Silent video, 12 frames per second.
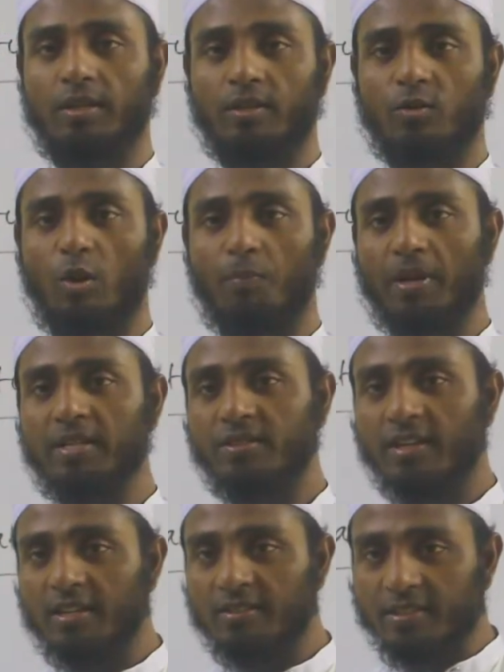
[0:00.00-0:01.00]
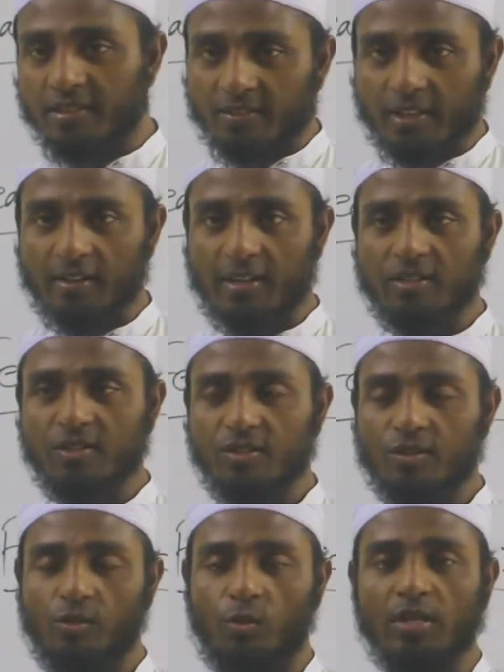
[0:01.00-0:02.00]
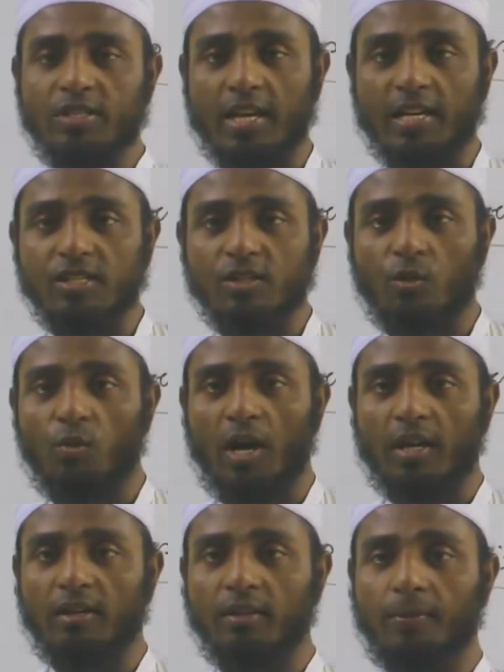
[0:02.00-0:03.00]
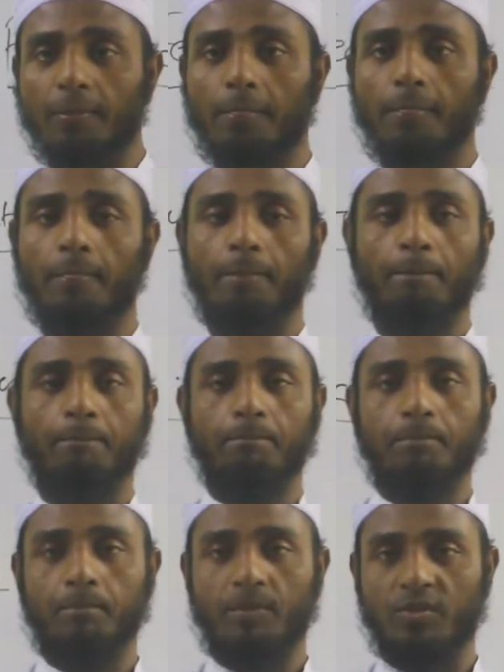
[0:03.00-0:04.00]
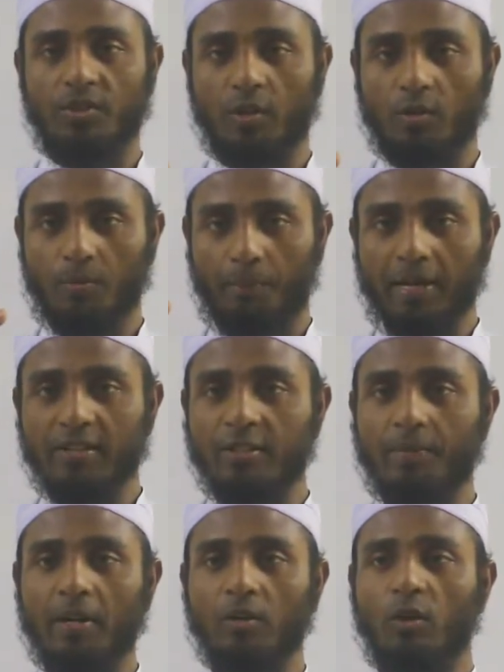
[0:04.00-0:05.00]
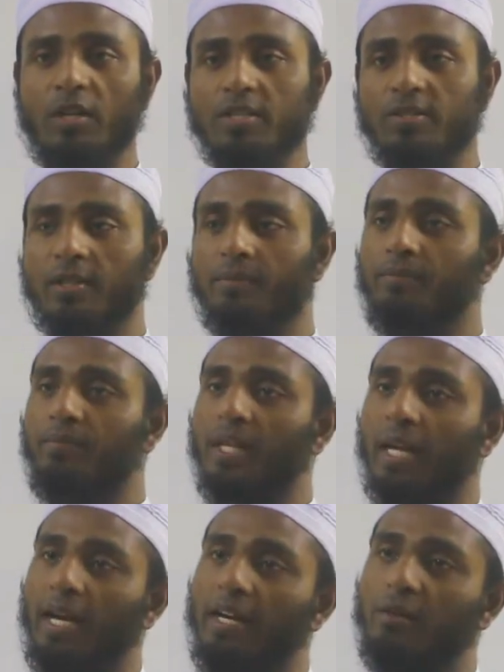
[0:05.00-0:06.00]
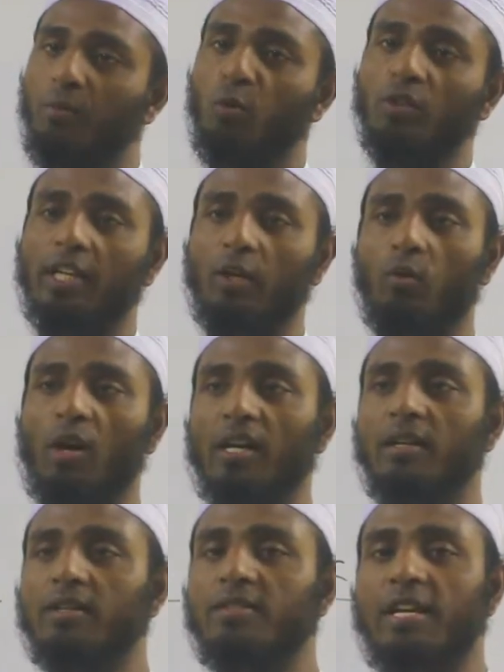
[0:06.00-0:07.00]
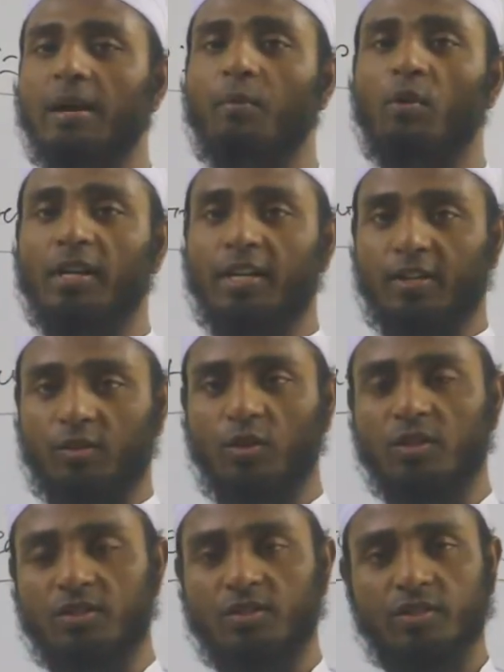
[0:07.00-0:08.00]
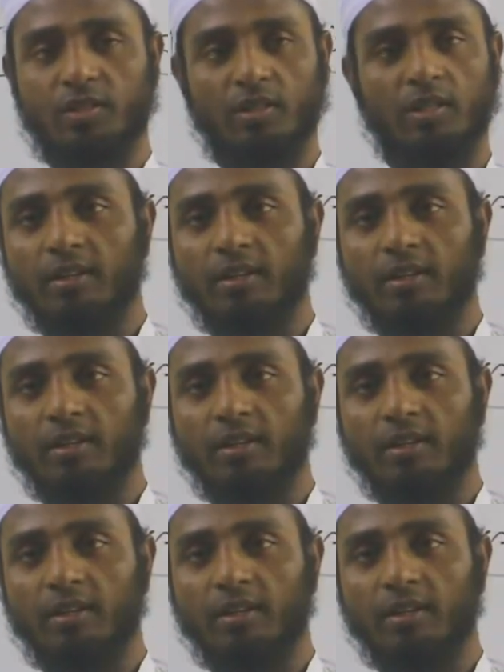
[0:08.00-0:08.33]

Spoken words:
Complex sentence is a sentence which has one principal clause and more than one subordinate clause.